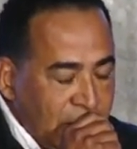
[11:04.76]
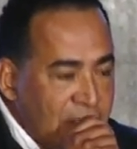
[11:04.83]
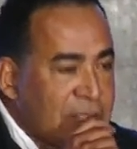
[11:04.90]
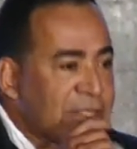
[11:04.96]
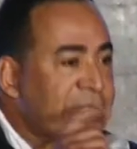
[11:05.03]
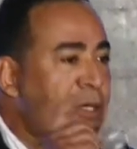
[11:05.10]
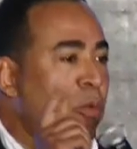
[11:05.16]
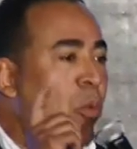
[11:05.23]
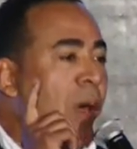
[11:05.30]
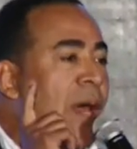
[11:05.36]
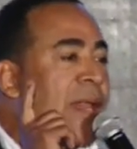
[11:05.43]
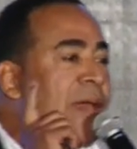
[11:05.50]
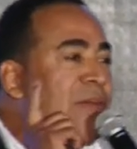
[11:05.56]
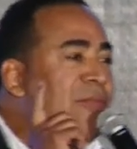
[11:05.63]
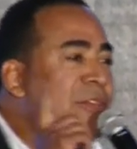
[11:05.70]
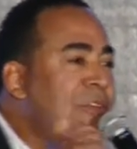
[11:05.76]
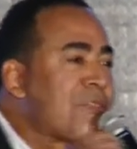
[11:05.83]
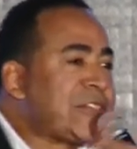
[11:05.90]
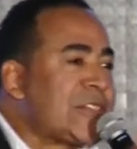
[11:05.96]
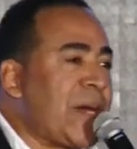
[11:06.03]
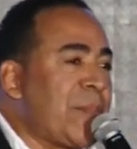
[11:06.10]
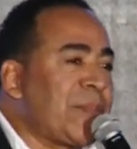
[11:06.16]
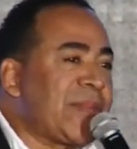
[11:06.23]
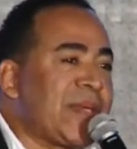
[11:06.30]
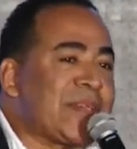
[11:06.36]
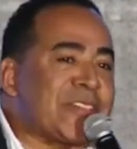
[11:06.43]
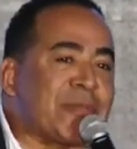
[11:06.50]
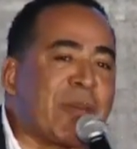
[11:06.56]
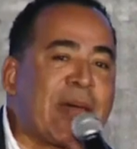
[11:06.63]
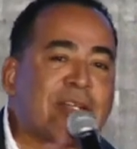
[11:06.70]
See, what if there's something
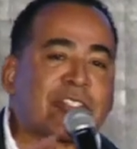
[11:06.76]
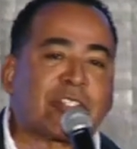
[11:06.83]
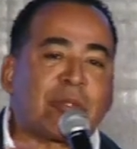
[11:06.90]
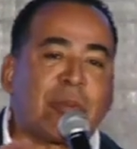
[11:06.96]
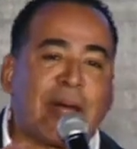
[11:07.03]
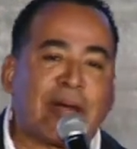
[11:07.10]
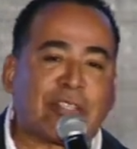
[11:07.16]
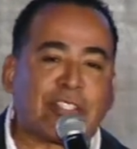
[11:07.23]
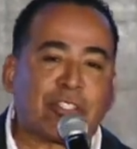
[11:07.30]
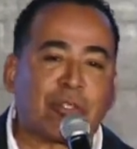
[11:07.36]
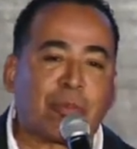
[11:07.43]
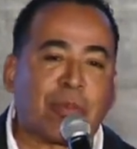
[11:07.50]
special about you,